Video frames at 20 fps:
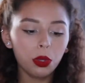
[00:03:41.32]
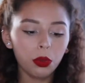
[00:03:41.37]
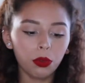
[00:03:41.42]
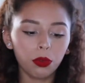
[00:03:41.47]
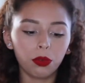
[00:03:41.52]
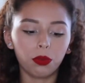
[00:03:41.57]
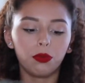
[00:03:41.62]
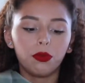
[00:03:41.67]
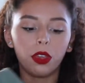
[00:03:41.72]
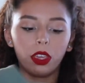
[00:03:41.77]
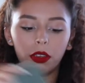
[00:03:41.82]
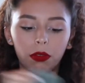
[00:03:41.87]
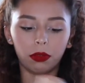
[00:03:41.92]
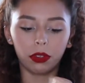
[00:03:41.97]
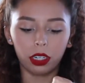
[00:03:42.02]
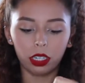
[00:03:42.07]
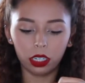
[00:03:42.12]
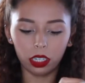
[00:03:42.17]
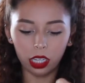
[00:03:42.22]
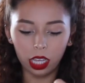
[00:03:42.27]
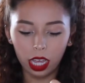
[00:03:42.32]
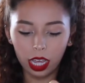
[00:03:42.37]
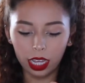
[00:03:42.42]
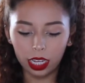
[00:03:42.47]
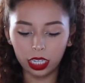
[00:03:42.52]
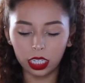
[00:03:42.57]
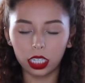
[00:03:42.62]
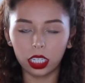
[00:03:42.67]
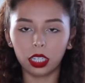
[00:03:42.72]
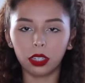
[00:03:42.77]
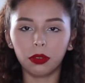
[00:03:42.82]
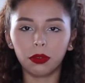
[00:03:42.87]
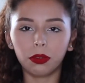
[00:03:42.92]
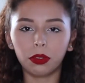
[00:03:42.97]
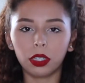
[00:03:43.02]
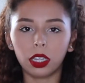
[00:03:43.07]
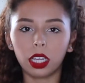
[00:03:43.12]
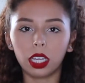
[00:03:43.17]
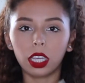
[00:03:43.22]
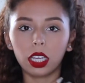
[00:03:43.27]
favorite kind of
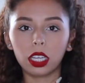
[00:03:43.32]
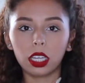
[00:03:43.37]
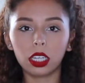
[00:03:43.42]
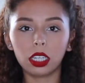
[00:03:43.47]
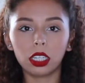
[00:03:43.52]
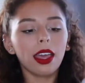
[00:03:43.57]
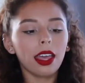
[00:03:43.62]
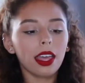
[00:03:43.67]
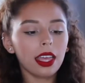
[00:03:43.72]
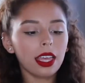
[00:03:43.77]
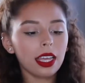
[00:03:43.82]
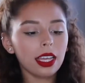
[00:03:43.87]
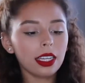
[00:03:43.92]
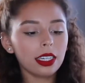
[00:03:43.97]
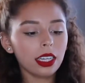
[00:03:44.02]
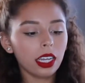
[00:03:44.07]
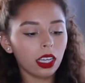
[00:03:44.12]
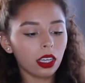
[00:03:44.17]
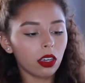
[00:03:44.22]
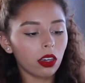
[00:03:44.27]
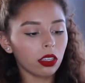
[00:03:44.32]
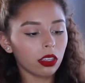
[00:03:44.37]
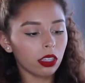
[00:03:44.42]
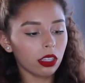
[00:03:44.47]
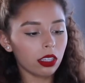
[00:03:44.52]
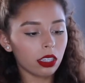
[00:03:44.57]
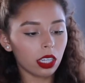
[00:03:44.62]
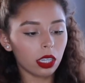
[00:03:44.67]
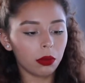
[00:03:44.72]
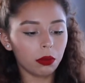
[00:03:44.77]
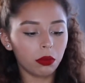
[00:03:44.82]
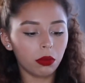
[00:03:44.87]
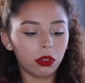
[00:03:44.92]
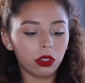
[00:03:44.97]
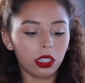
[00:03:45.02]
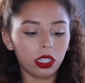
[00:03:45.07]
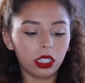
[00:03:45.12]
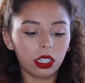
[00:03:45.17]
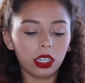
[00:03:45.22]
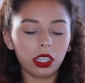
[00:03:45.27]
like. And I got the same
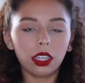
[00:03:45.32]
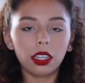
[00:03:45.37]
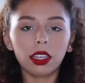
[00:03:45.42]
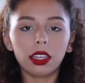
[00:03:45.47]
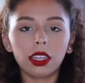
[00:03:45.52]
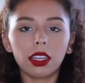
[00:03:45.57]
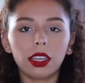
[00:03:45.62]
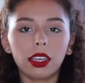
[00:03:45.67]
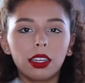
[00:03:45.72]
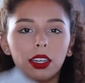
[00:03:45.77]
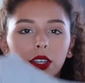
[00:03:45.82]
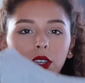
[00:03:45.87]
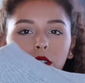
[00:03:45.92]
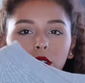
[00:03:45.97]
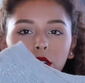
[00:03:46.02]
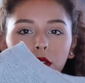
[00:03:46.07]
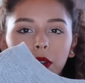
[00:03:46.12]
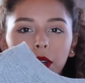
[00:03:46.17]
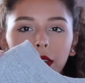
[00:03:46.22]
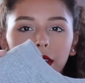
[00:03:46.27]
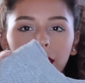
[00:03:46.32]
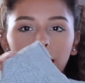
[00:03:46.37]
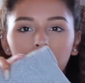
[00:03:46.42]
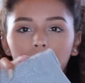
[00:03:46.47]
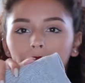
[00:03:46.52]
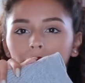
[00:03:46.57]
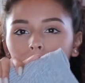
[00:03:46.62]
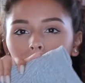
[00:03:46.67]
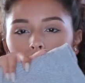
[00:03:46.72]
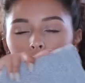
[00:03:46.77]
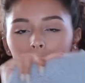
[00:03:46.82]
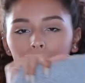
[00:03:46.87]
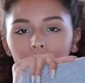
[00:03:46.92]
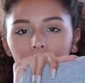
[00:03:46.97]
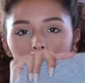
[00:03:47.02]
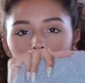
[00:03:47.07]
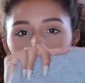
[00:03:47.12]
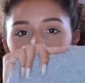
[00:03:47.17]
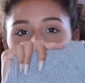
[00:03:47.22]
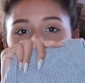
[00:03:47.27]
one in a gray. I love
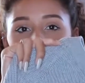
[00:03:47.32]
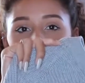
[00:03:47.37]
anything